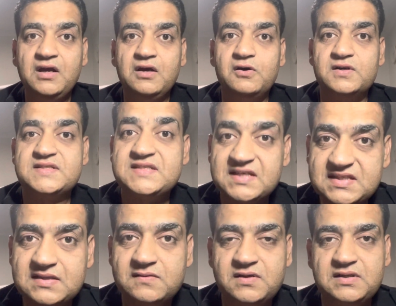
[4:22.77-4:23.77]
or
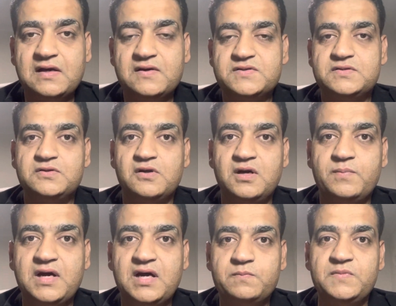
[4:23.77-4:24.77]
$600,000
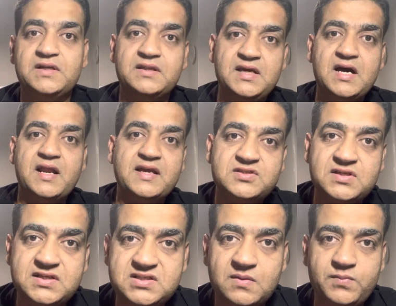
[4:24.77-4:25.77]
apartment, they are
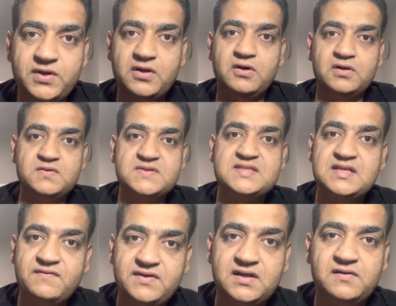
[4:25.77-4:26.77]
actually jumping on to
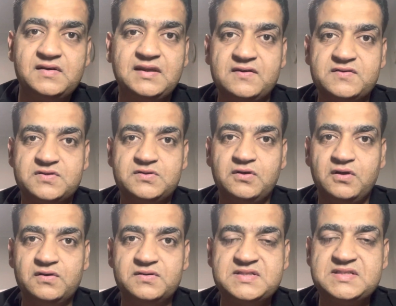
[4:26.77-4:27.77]
$700,000
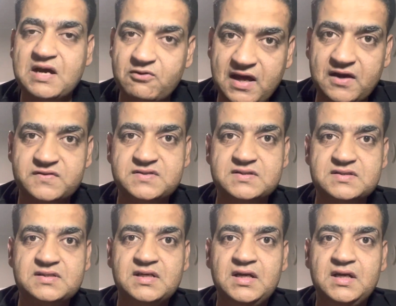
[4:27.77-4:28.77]
townhouses.